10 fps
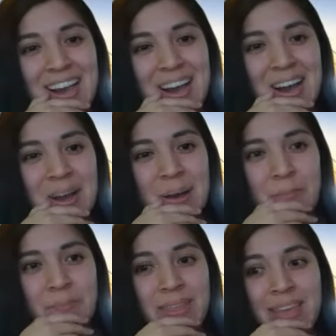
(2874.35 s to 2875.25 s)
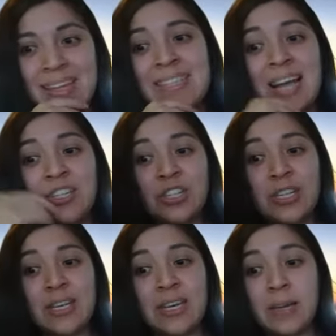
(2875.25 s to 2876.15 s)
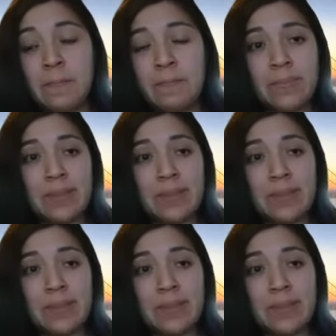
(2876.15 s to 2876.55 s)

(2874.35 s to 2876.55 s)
And it's actually